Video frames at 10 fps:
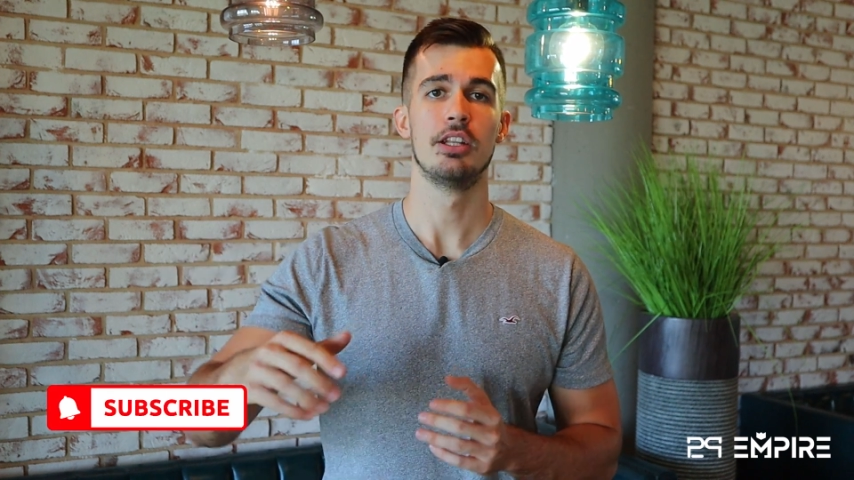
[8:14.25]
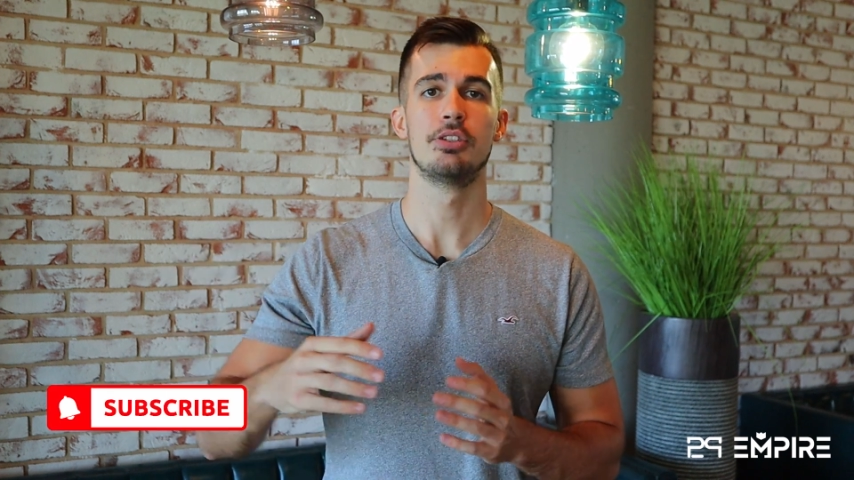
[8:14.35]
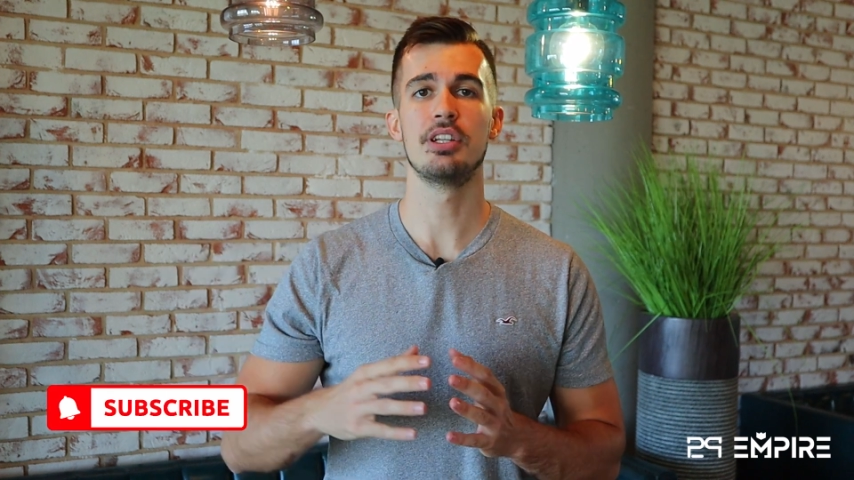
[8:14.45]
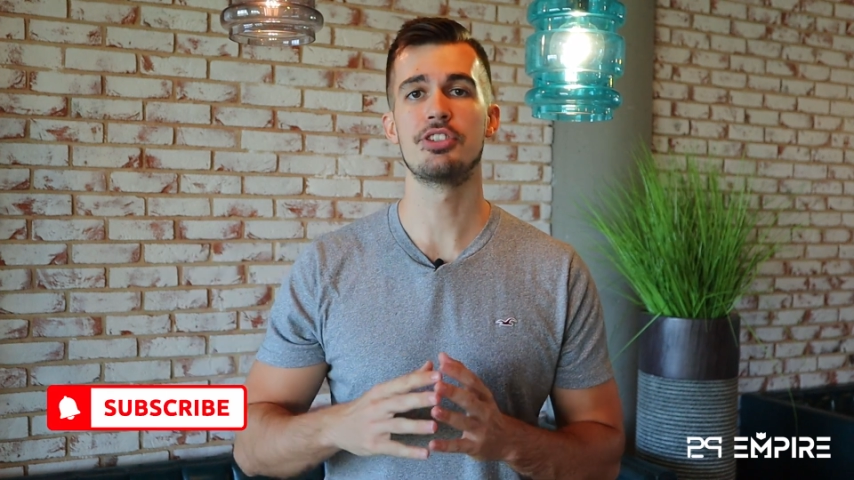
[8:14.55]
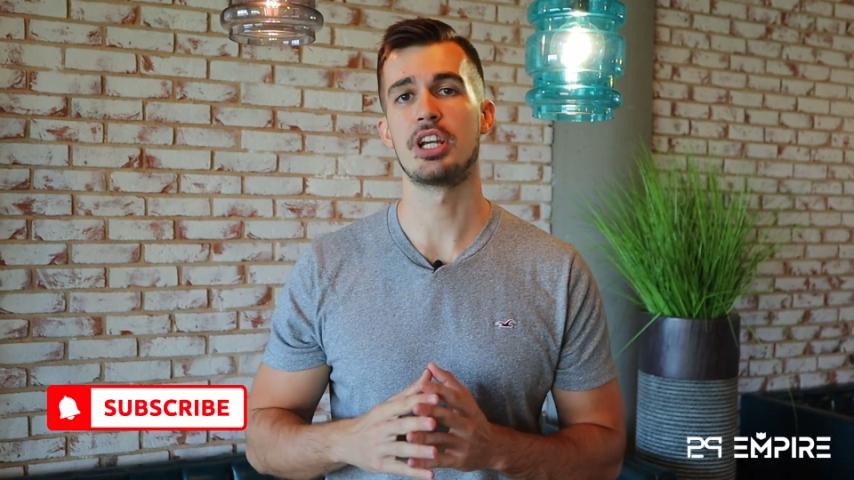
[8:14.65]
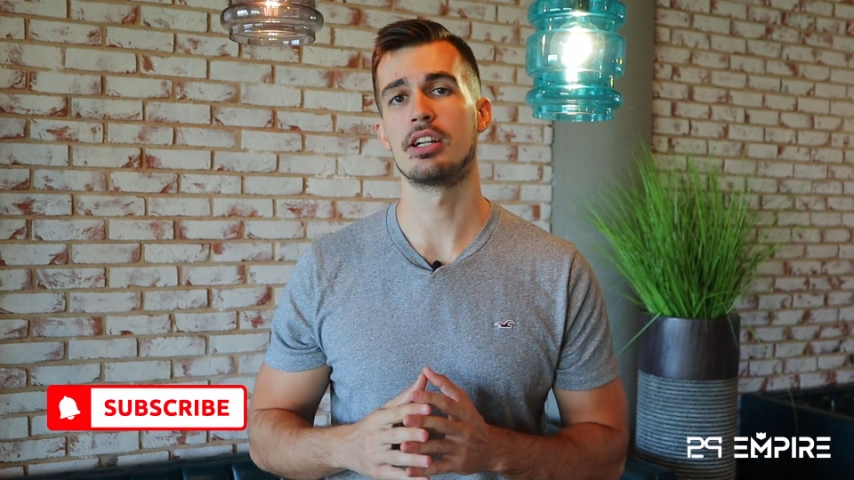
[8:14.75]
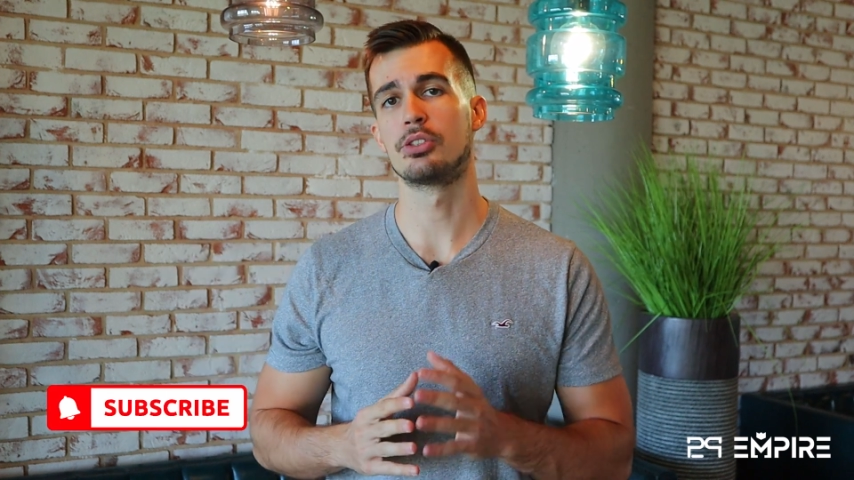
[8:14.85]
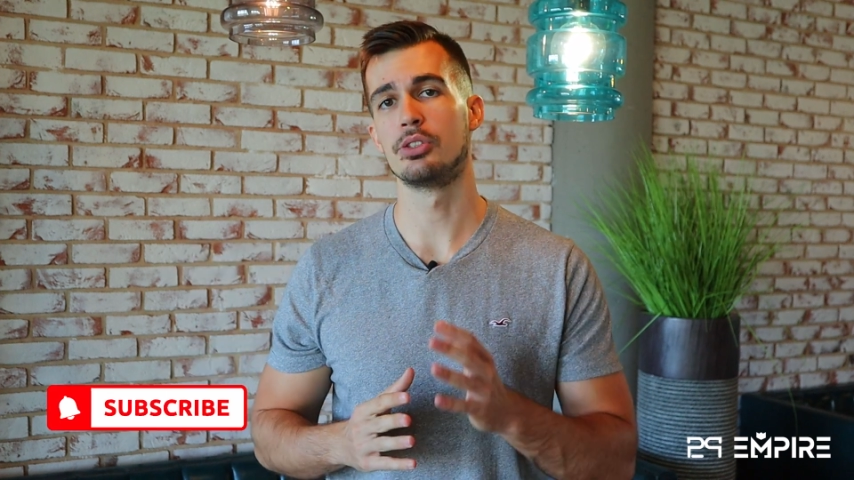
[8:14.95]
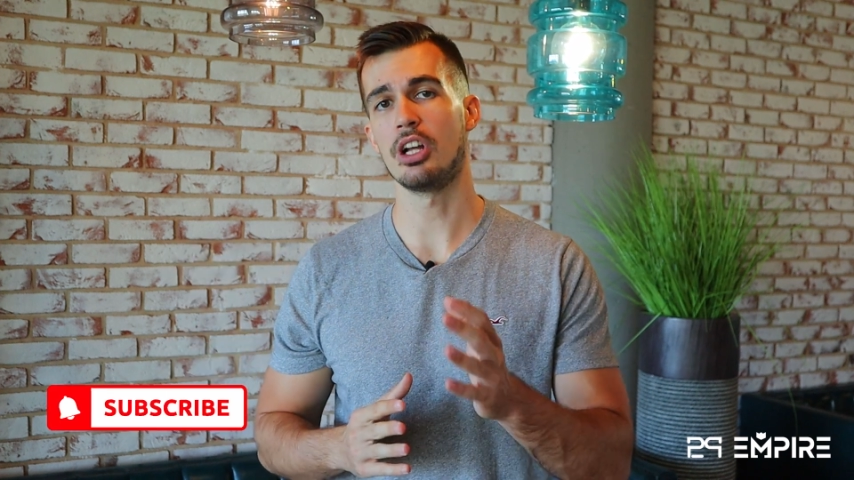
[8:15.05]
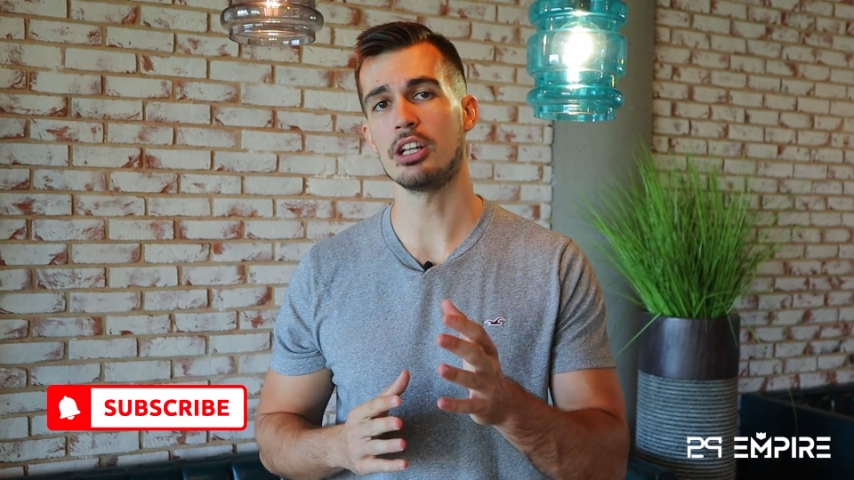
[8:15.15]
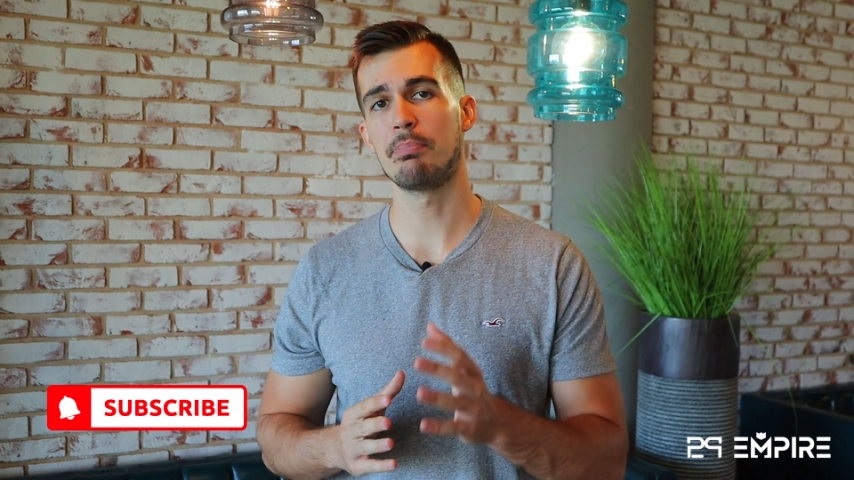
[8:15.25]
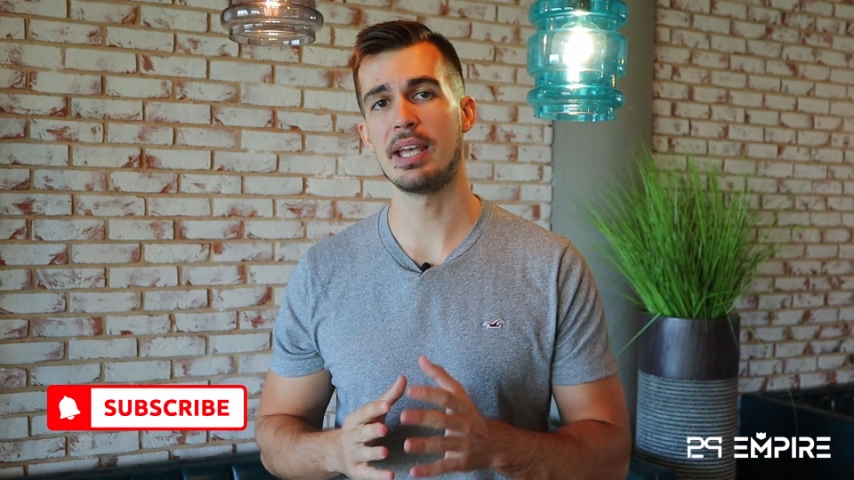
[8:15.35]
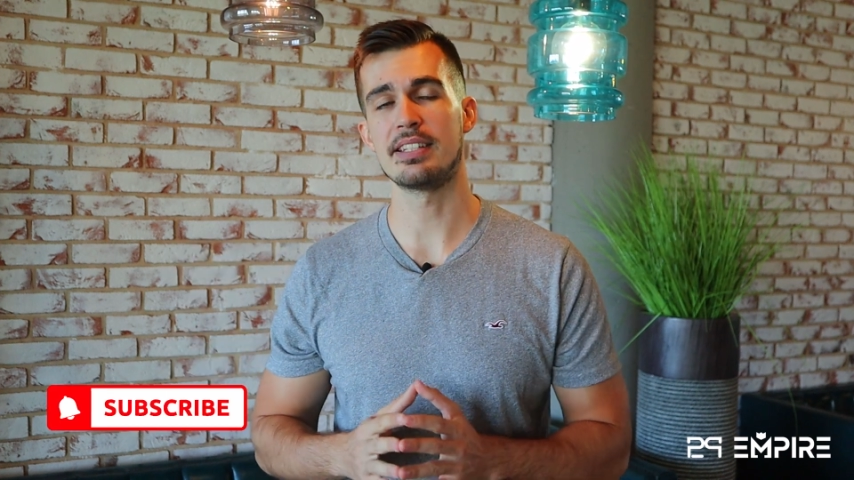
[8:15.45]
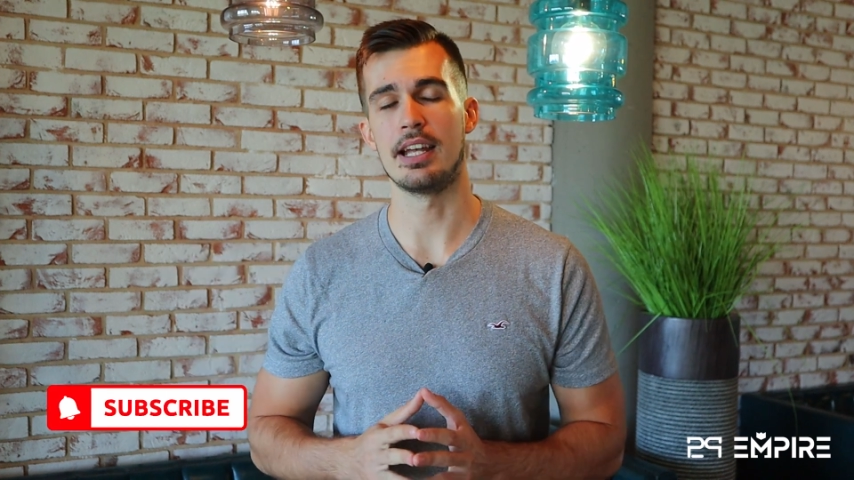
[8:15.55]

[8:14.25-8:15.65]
to this channel to not miss